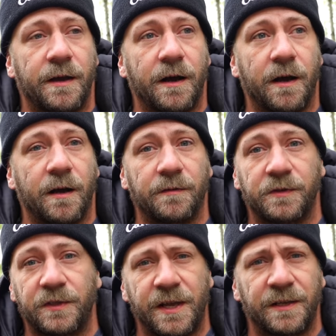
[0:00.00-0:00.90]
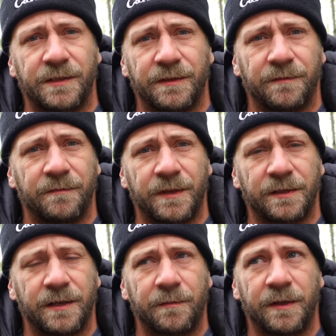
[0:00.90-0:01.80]
Uh, snakes and
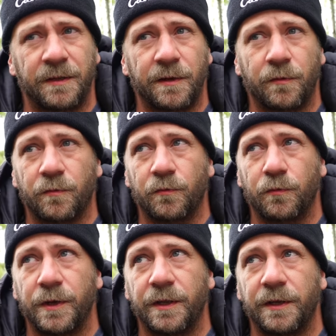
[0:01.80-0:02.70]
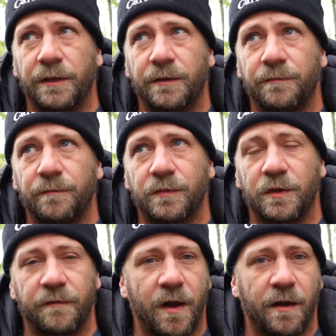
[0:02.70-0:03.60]
that type of thing, they don't really
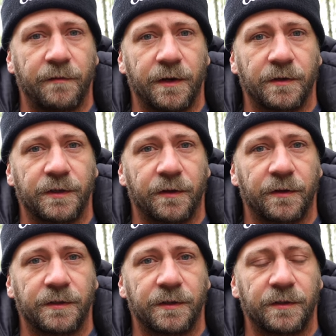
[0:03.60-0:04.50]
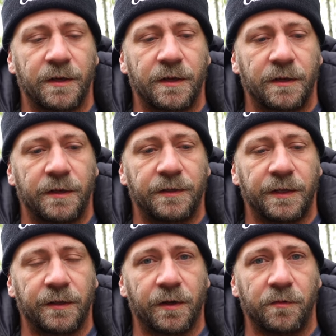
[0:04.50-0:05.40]
survive here. So there's
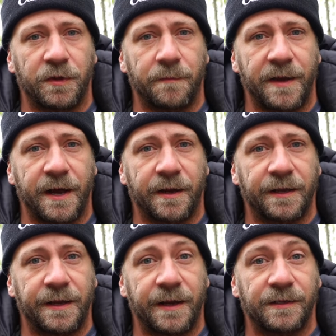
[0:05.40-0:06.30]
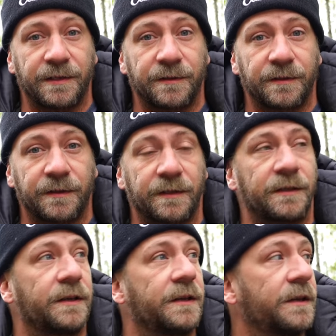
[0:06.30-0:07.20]
take the good with the bad, I guess.
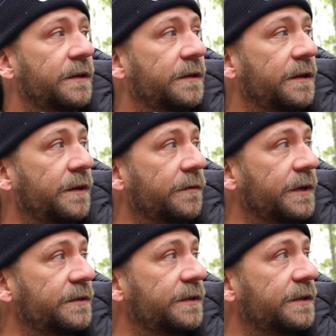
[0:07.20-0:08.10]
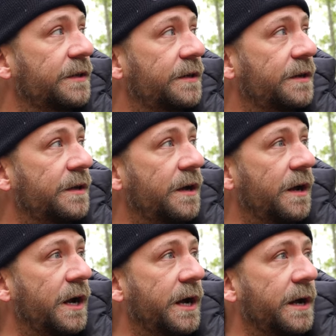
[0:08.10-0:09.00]
At any rate,
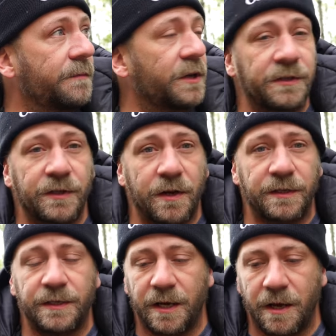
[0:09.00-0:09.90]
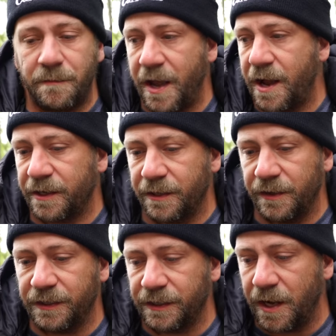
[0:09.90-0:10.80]
I'm going to start uh, packing
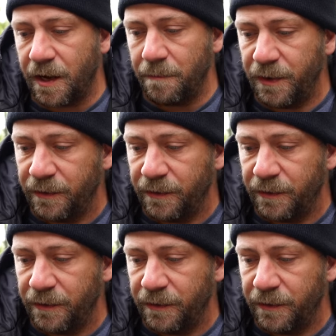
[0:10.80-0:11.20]
this up